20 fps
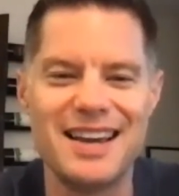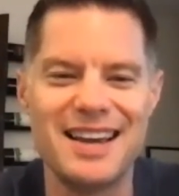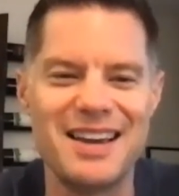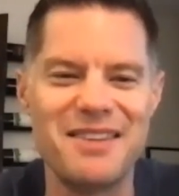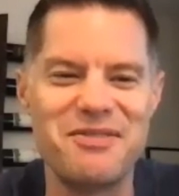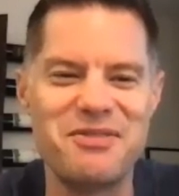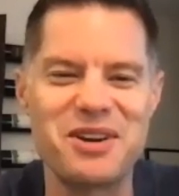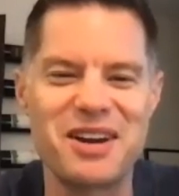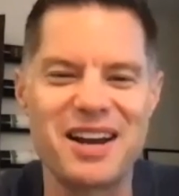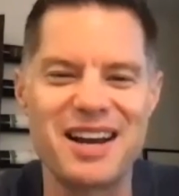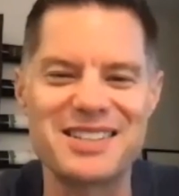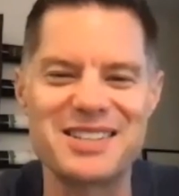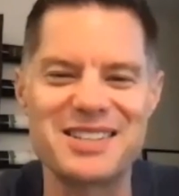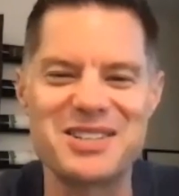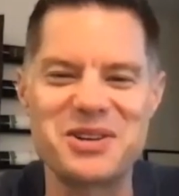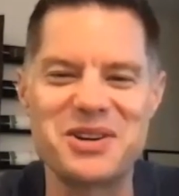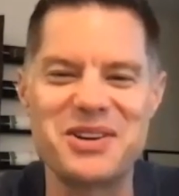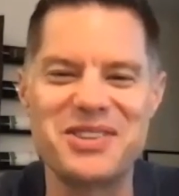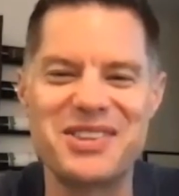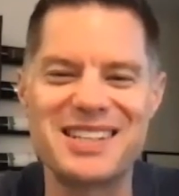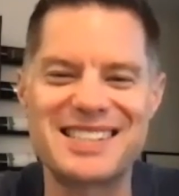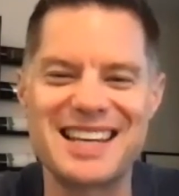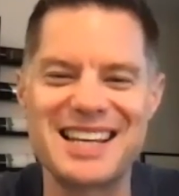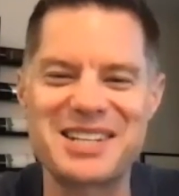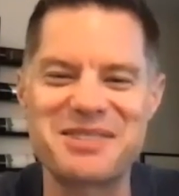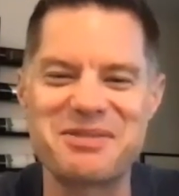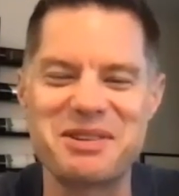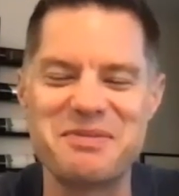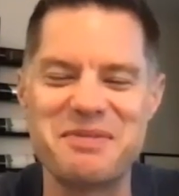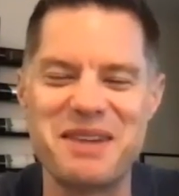If you guys enjoyed this
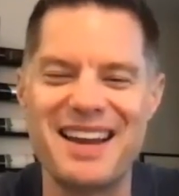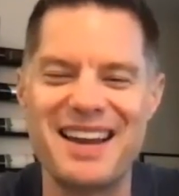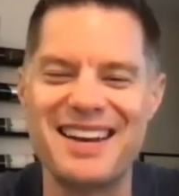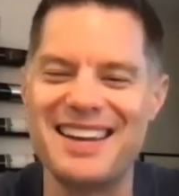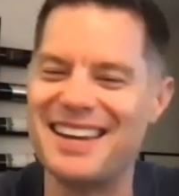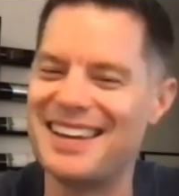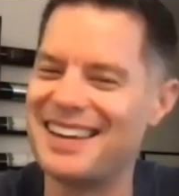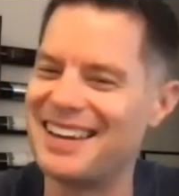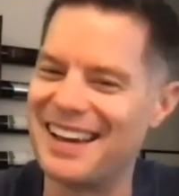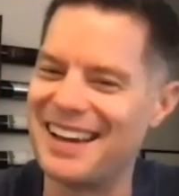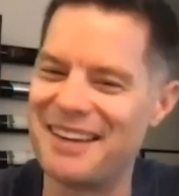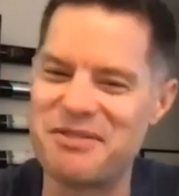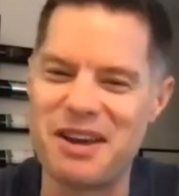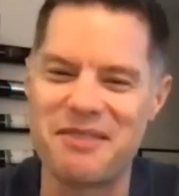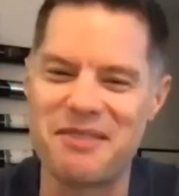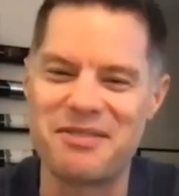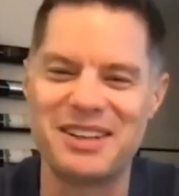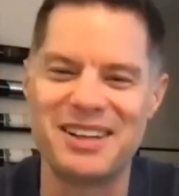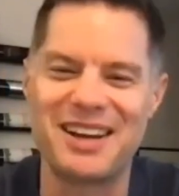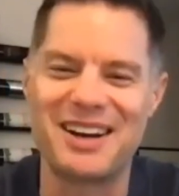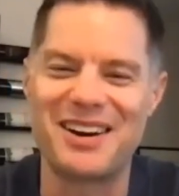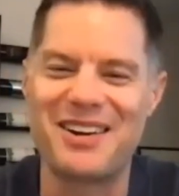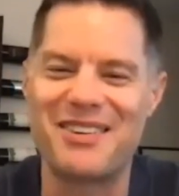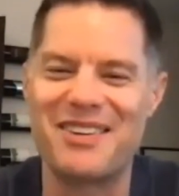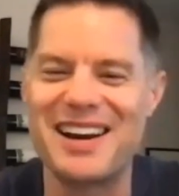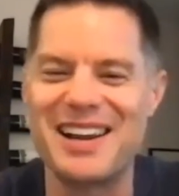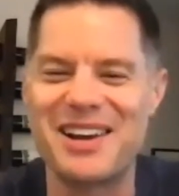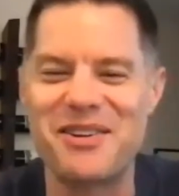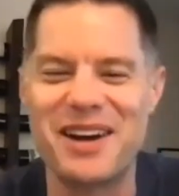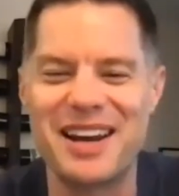session with Mandy, if you haven't done it
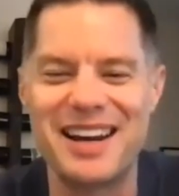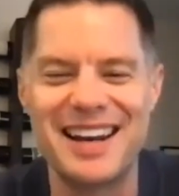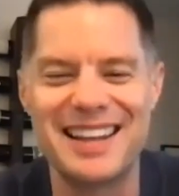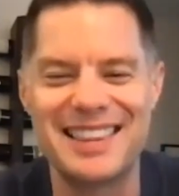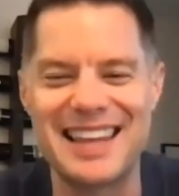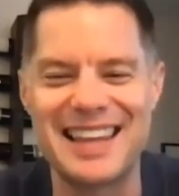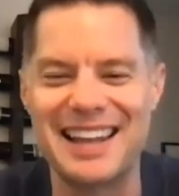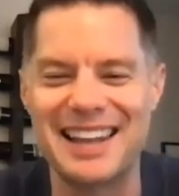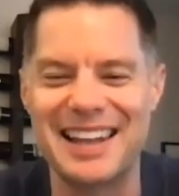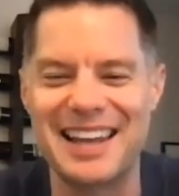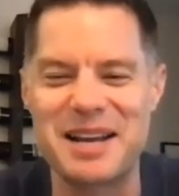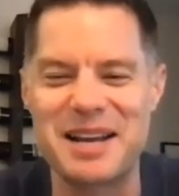already, go ahead and hit that like